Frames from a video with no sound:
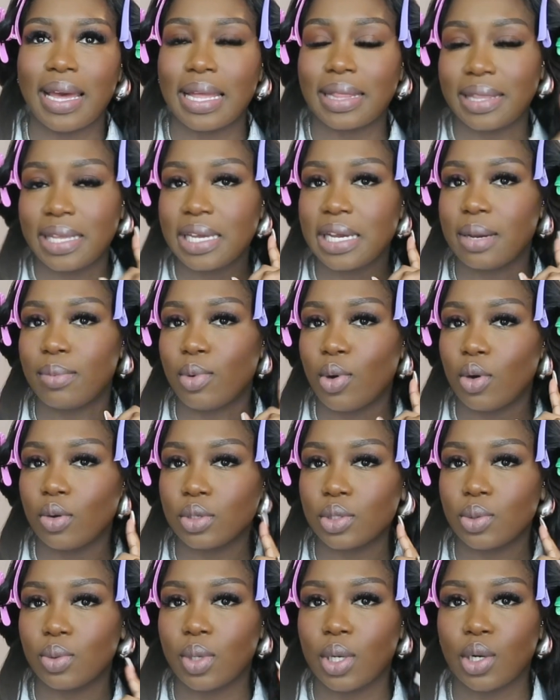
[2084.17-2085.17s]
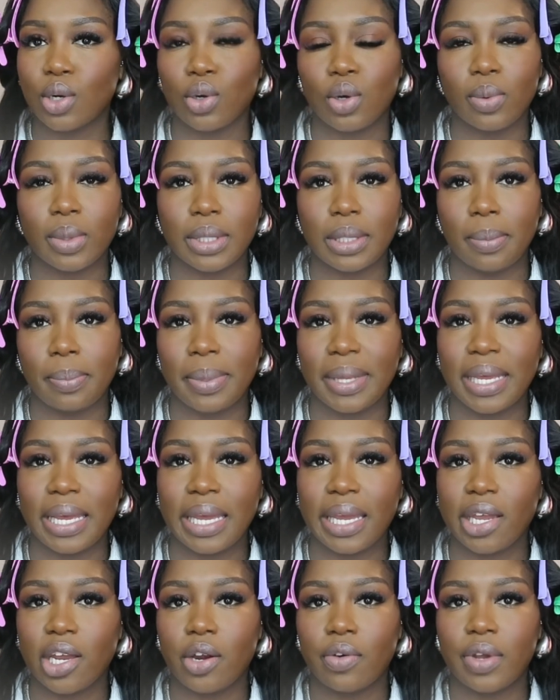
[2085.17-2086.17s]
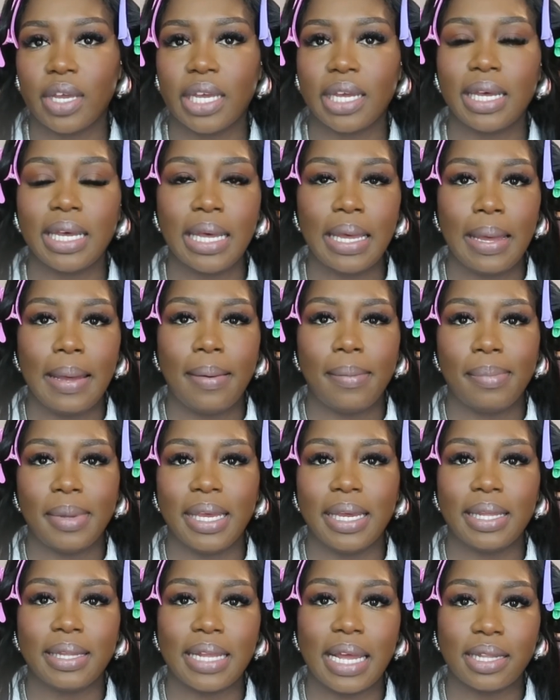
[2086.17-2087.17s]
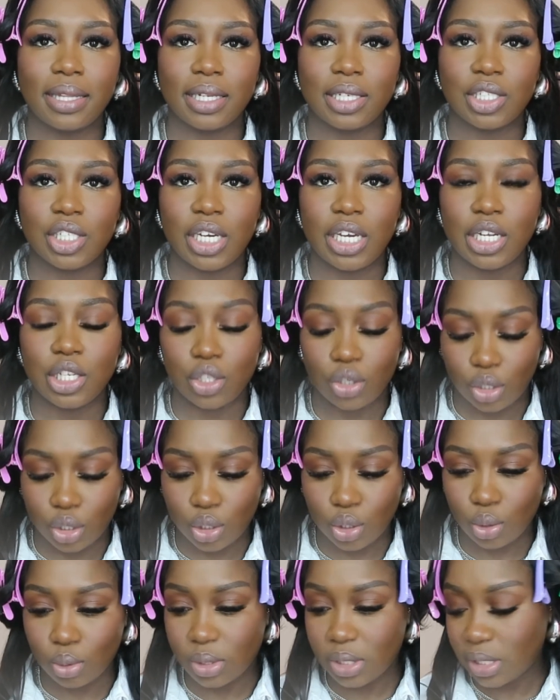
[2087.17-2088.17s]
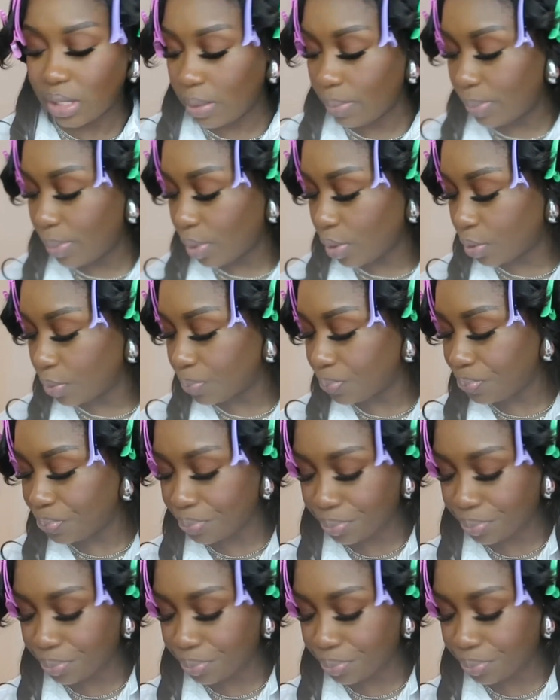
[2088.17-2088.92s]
I think I'm also gonna go with the bigger earring, being that the chains are so simple.